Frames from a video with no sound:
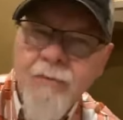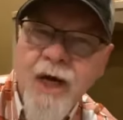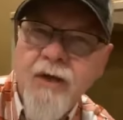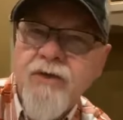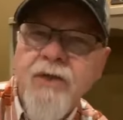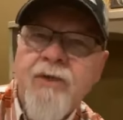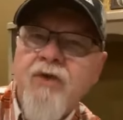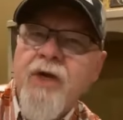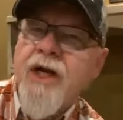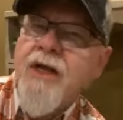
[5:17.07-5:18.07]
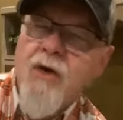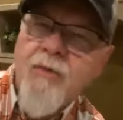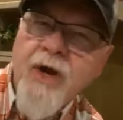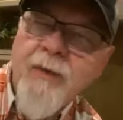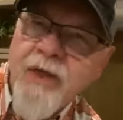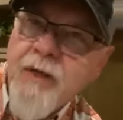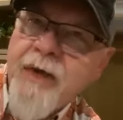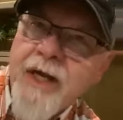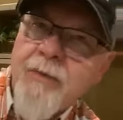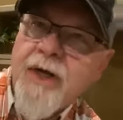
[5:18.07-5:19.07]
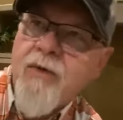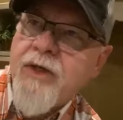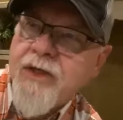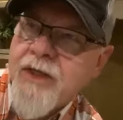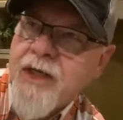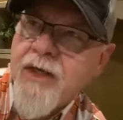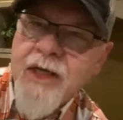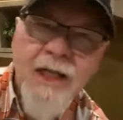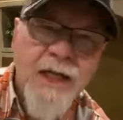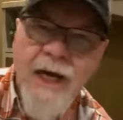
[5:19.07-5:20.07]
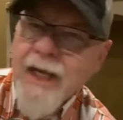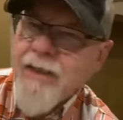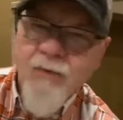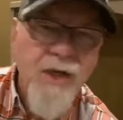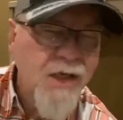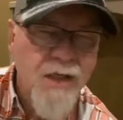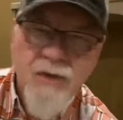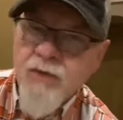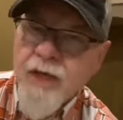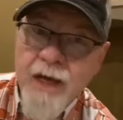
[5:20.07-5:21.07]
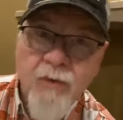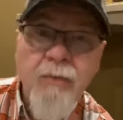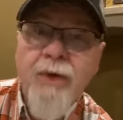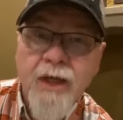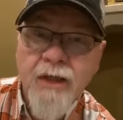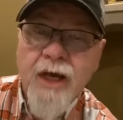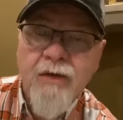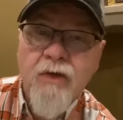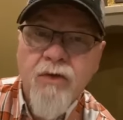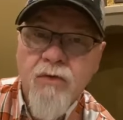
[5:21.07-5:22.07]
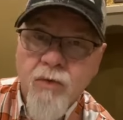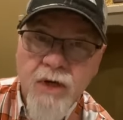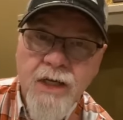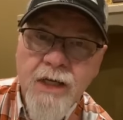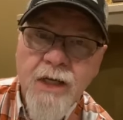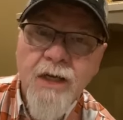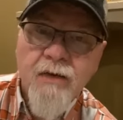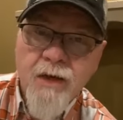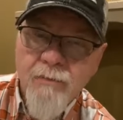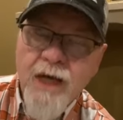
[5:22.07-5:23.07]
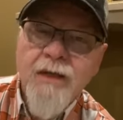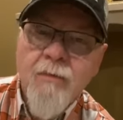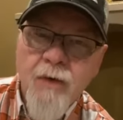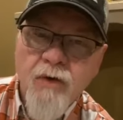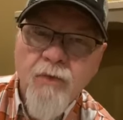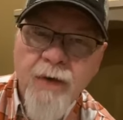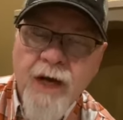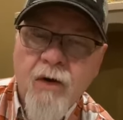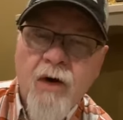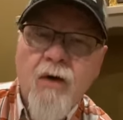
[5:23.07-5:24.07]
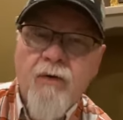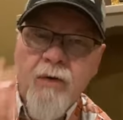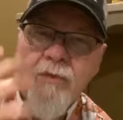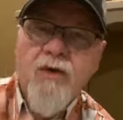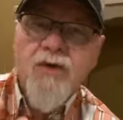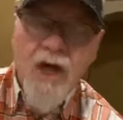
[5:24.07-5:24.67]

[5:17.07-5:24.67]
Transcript: of models in between. And I know I'm rambling about it, but I wanted to tell you, we didn't do that. We picked out the three that made the most power on the most